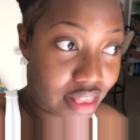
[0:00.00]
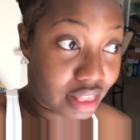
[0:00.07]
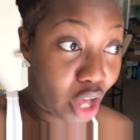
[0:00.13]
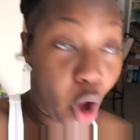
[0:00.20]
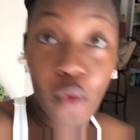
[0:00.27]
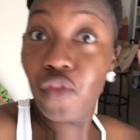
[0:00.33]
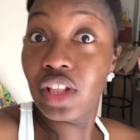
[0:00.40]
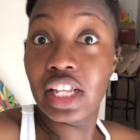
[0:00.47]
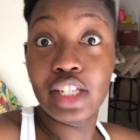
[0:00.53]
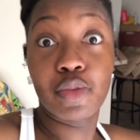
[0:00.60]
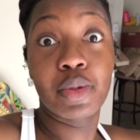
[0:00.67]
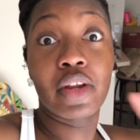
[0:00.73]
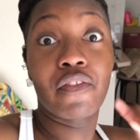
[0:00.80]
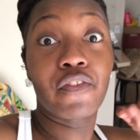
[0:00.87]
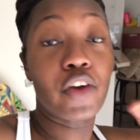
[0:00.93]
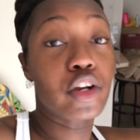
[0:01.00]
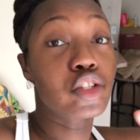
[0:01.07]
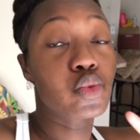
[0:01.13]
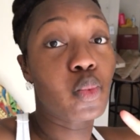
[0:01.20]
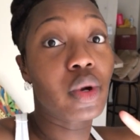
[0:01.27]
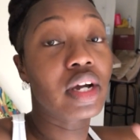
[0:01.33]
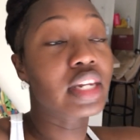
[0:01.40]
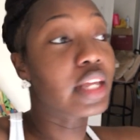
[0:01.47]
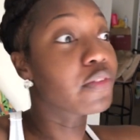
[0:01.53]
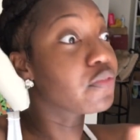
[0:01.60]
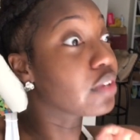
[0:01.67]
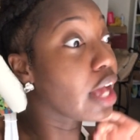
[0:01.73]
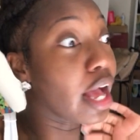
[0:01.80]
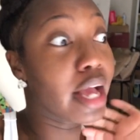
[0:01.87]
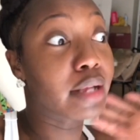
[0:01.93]
hopefully this will be the first one, if
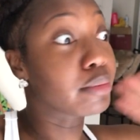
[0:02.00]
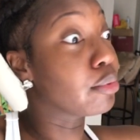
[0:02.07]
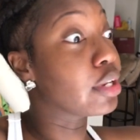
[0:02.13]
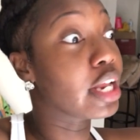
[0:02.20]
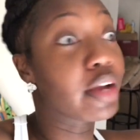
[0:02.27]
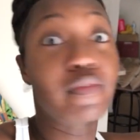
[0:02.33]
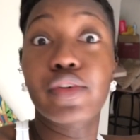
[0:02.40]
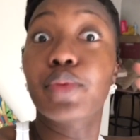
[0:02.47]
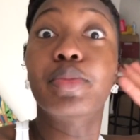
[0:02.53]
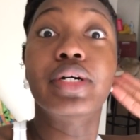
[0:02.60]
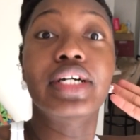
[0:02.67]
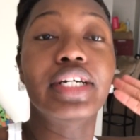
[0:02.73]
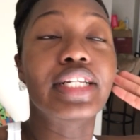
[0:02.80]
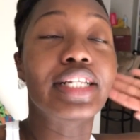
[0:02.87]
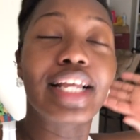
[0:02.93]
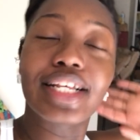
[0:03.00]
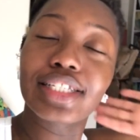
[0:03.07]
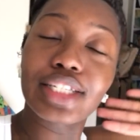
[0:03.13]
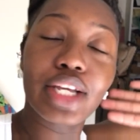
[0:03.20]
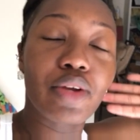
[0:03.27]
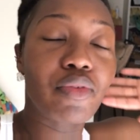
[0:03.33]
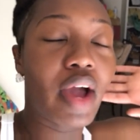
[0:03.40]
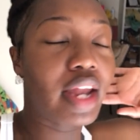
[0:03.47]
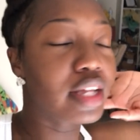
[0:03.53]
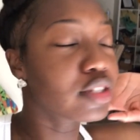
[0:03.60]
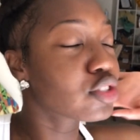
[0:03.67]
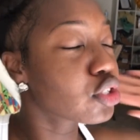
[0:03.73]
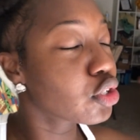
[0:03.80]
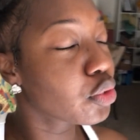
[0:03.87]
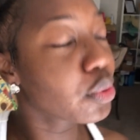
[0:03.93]
not, whatever, but let's get right
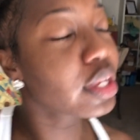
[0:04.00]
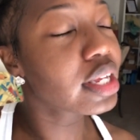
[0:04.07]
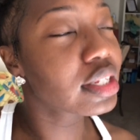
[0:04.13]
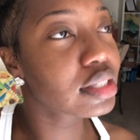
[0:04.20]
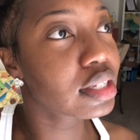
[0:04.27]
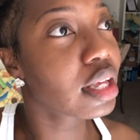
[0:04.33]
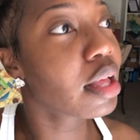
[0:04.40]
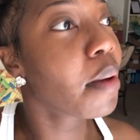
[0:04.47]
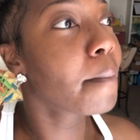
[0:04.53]
into it.